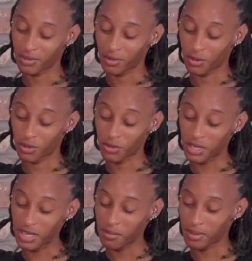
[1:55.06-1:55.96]

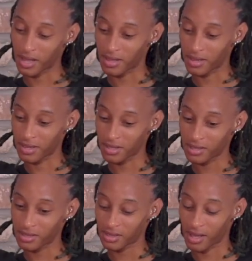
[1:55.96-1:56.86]
3
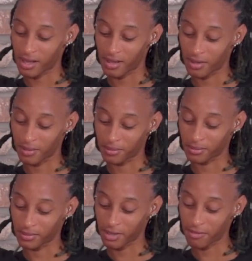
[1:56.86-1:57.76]
brothers,
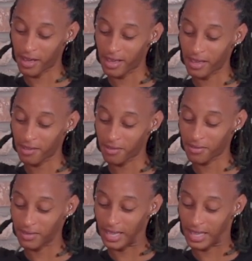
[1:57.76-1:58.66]
5,
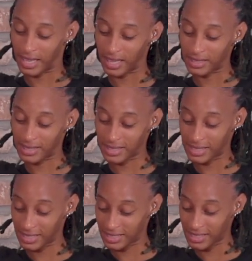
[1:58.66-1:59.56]

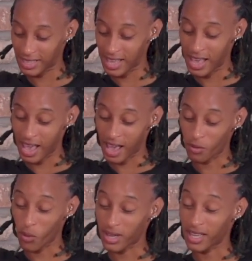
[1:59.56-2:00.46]
18,
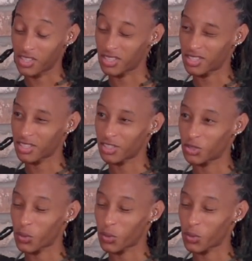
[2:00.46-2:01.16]
and one that just turned